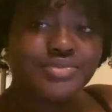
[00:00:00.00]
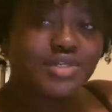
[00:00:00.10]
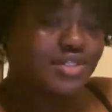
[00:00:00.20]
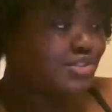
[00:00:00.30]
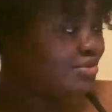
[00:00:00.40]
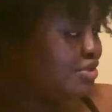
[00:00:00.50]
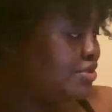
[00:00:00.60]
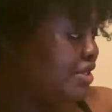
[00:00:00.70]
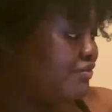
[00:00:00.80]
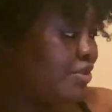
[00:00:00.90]
let's do a
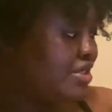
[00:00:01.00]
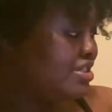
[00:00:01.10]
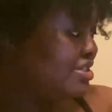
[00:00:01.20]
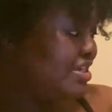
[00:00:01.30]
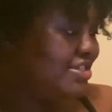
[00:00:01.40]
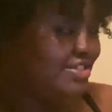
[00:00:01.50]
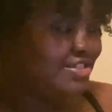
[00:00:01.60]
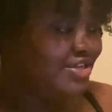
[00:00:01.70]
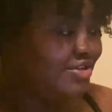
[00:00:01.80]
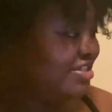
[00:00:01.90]
little giveaway since i just
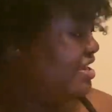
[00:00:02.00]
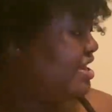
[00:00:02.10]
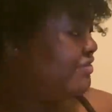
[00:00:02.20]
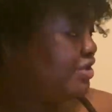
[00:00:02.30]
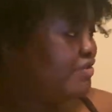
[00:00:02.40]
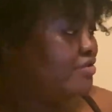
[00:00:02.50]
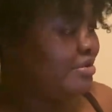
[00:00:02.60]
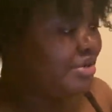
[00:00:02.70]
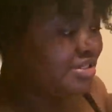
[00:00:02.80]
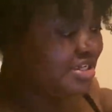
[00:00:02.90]
noticed that i have a
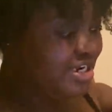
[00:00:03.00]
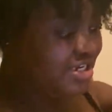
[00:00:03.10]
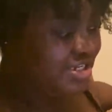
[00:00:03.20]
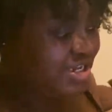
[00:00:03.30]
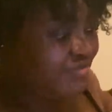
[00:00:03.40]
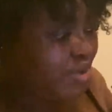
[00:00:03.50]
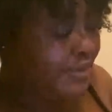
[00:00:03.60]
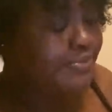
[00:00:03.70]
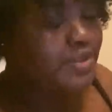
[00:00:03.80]
giveaway box that i need to give away